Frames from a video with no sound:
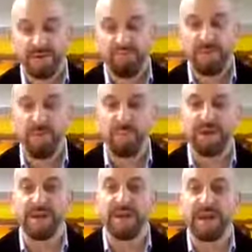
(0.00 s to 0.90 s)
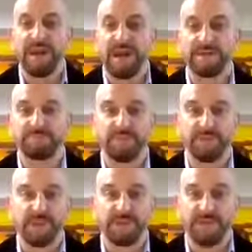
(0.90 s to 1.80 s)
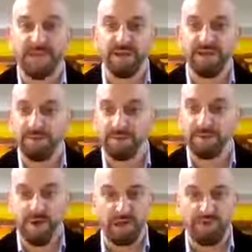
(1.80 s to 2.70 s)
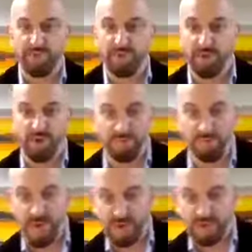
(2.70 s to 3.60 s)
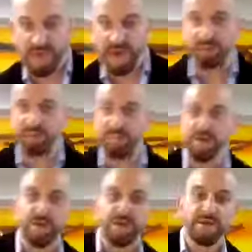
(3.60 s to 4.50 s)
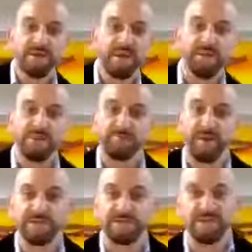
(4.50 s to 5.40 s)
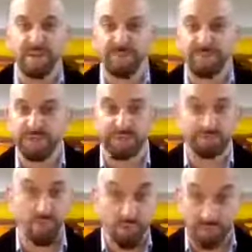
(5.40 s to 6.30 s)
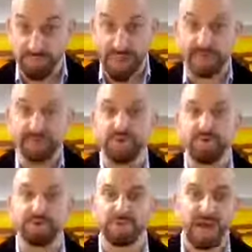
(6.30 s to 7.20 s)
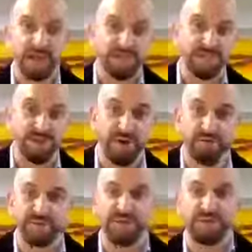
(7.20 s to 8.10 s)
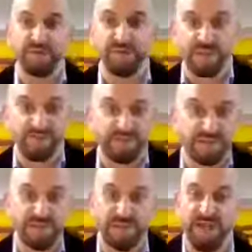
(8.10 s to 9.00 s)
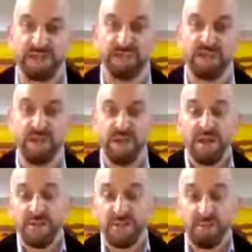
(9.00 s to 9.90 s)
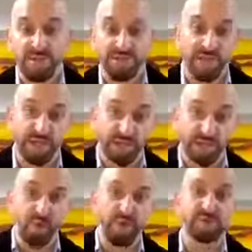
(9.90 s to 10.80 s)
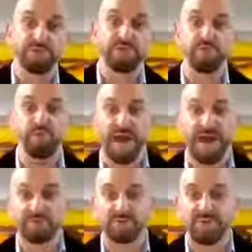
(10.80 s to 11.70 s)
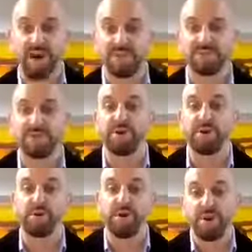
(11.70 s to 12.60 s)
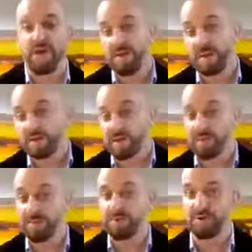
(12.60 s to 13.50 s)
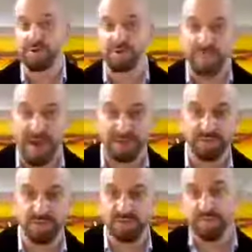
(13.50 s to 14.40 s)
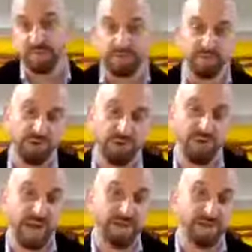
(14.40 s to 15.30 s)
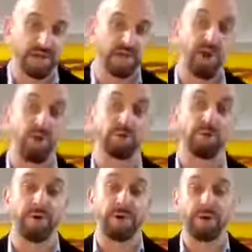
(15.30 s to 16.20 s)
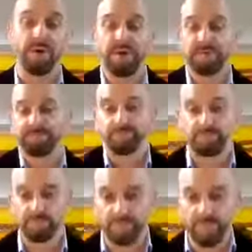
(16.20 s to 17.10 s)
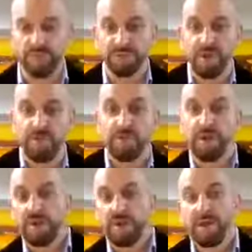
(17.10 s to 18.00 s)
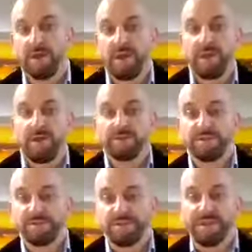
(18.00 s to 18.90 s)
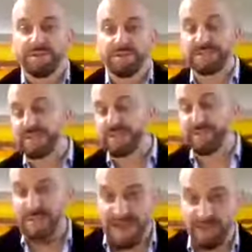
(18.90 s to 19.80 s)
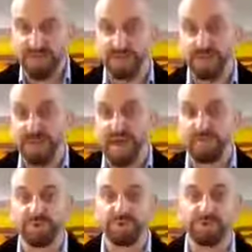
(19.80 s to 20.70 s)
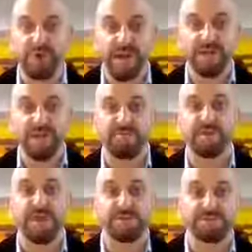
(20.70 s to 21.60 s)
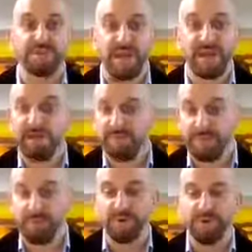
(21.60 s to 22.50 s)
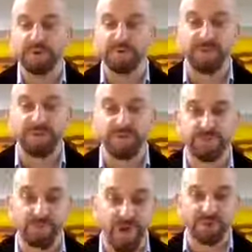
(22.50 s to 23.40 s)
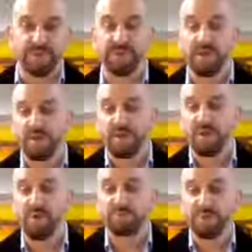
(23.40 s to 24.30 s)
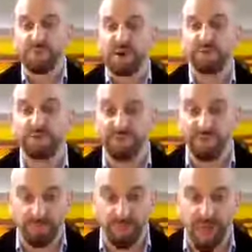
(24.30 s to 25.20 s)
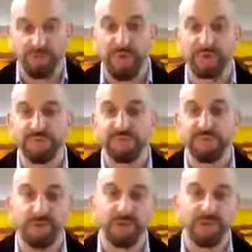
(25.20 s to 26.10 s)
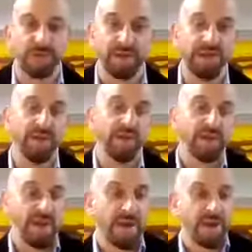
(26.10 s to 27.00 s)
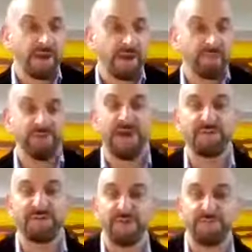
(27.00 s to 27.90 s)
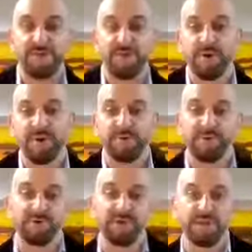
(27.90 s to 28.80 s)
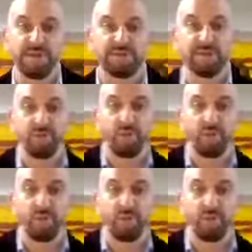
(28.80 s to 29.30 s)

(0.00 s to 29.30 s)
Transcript: nobody has put that together. Not even CoinMarketCap. None of these places encompasses most masternodes, ICOs, even in the infancy stage. And then once they go into an actual ICO, and then some of them turn into a masternode, some of them turn into an altcoin. So just listen to the magnitude of that, which we're trying to get everybody to understand. People are going to sleep on this project. And once we launch the full platform to the public, and we would have a few people in our community, they're going to